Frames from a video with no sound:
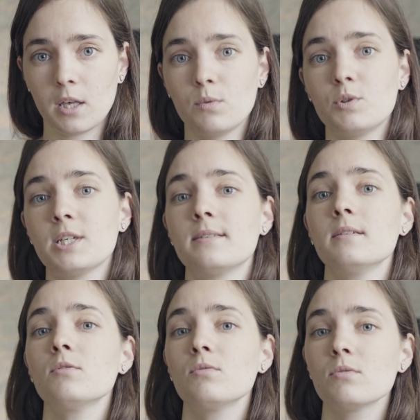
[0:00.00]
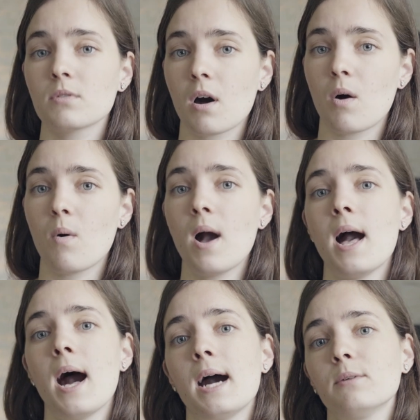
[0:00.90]
You just need to know
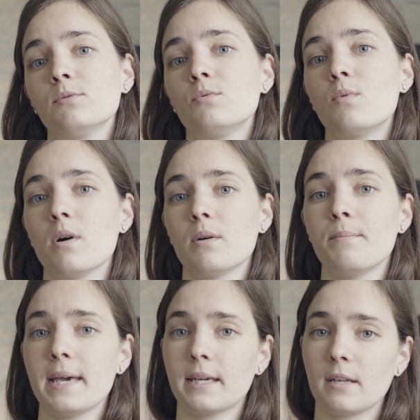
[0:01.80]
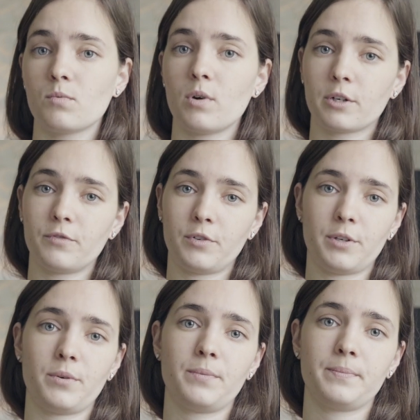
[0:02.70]
how to make it work for
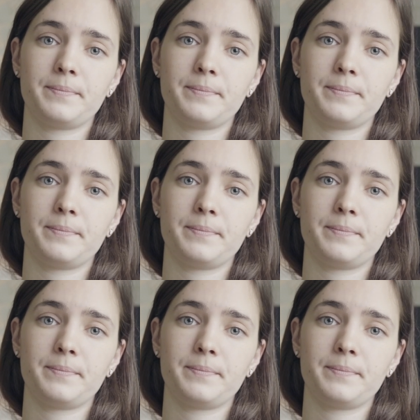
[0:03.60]
you.